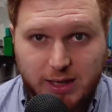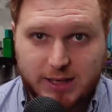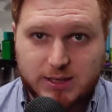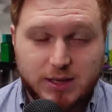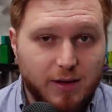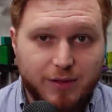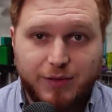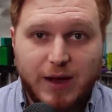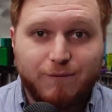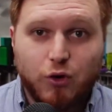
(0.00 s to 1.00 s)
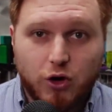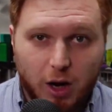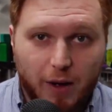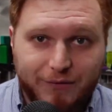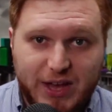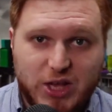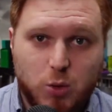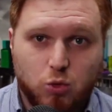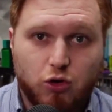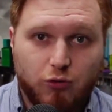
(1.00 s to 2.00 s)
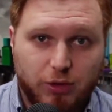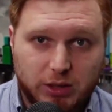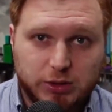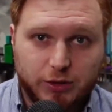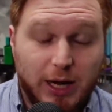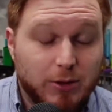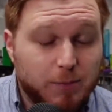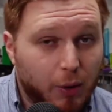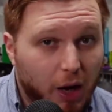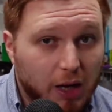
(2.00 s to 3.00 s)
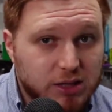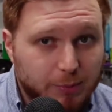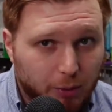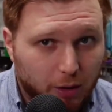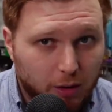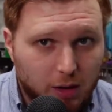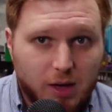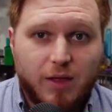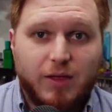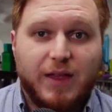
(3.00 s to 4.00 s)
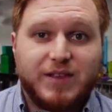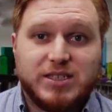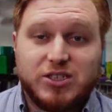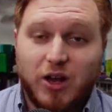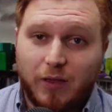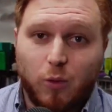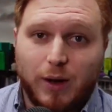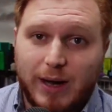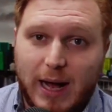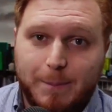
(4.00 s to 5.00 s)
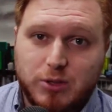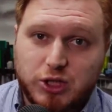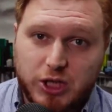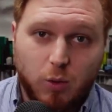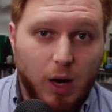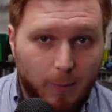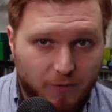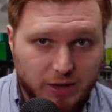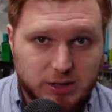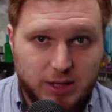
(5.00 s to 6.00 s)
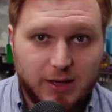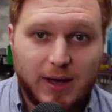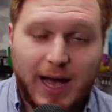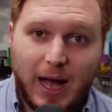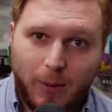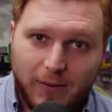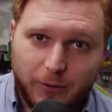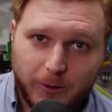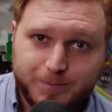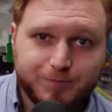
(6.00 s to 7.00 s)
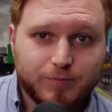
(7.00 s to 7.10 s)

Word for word: is they forgot that you were a realtor. Now, it's possible that this is not the one that happens to you, obviously. However,